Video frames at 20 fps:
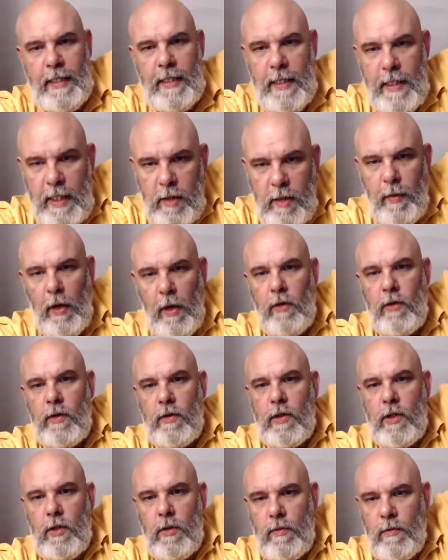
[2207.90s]
to dispose
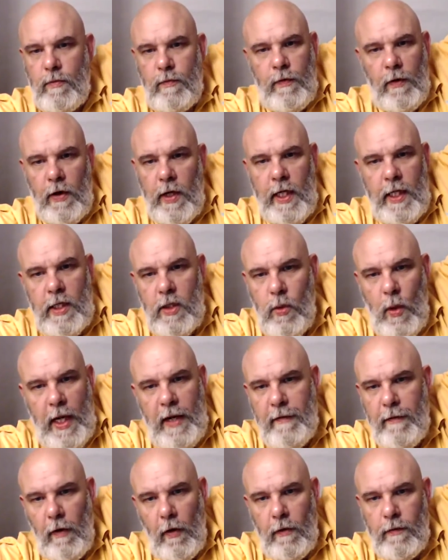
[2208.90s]
of fucking
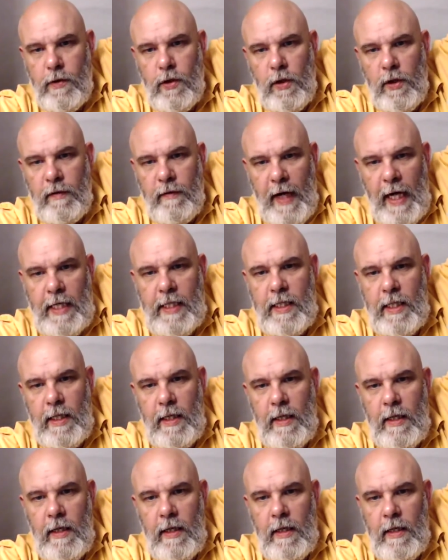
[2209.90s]
25 ton of acid,
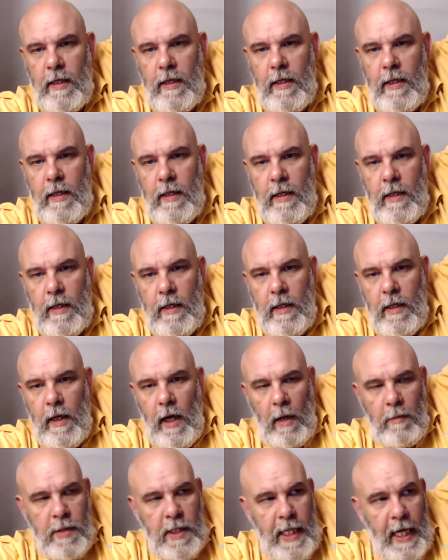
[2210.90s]

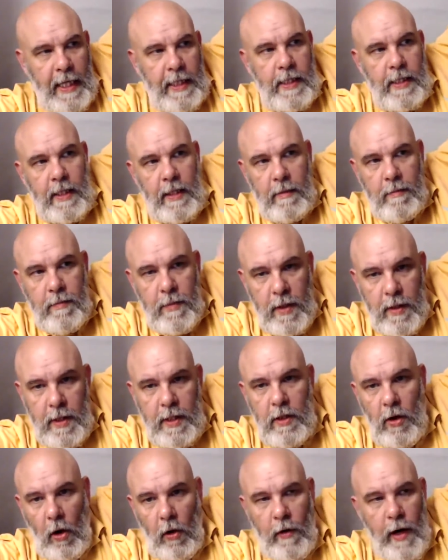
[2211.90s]
I'm saying to the
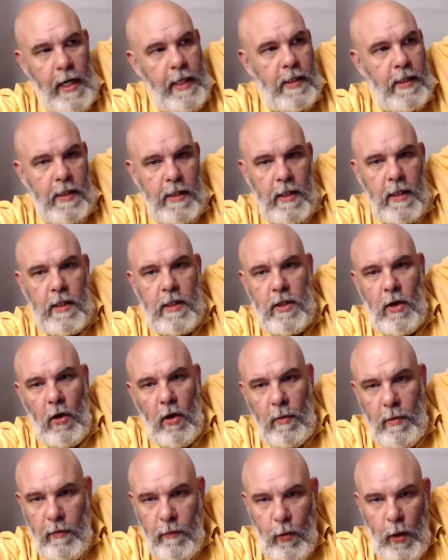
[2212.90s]
directors at the
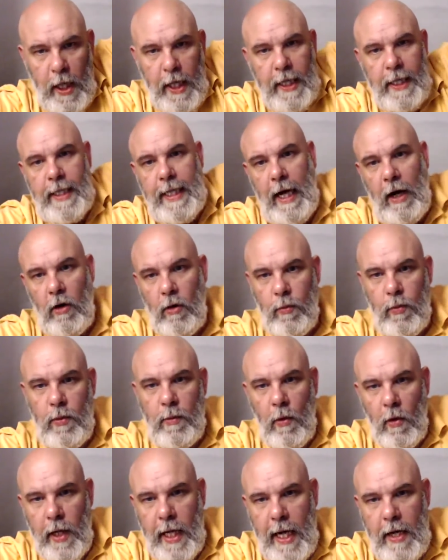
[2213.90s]
time, if we heat that up, we
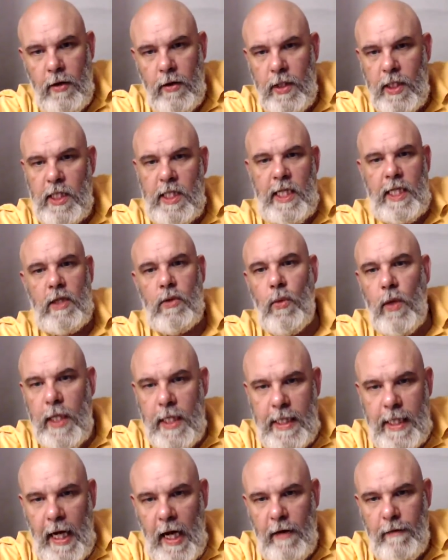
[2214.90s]
might get another 6
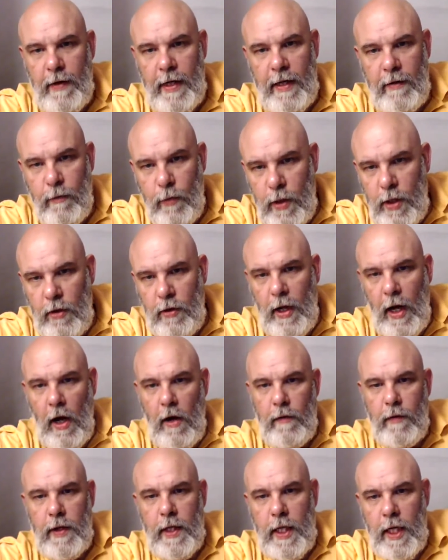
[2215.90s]
weeks out of it. And if we do that
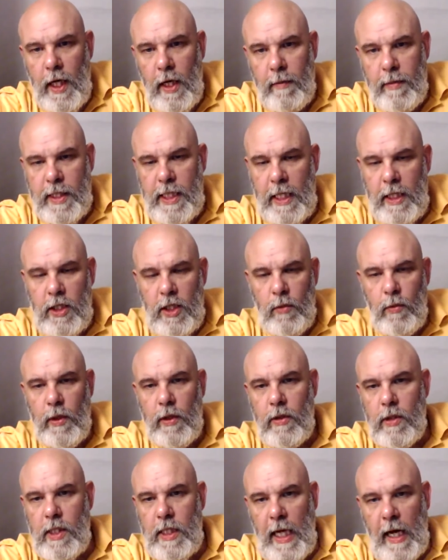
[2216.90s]
over the year, potentially we
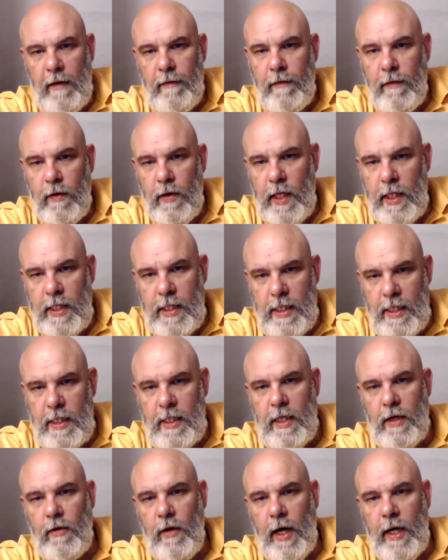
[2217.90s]
could save fucking
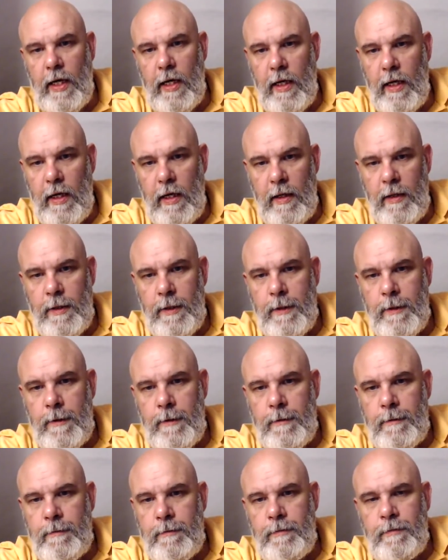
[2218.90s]
60 grand a year.
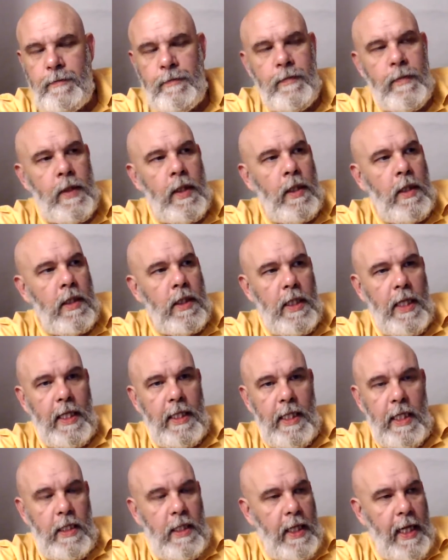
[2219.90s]
So they
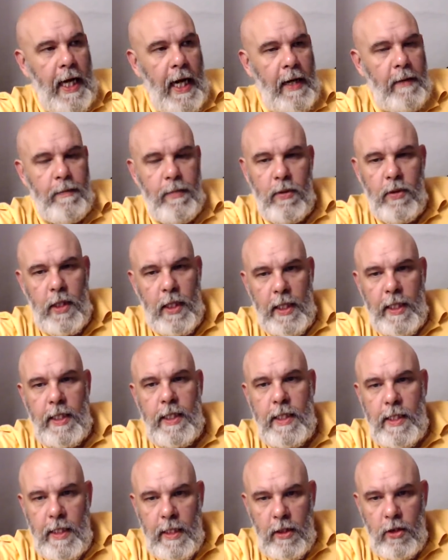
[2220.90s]
says, okay, put the
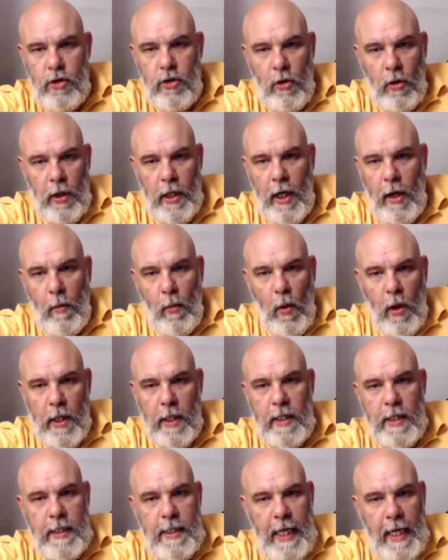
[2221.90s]
heaters in and trial it on one
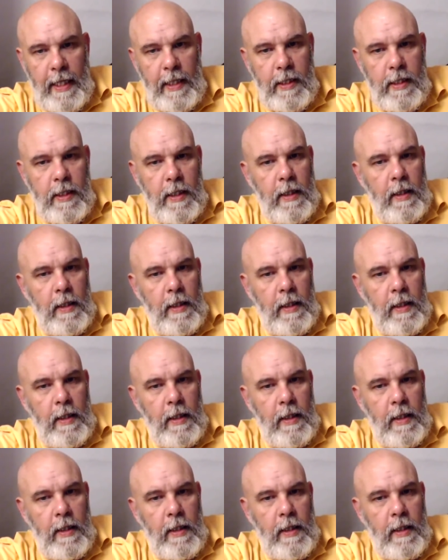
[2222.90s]
of the tanks.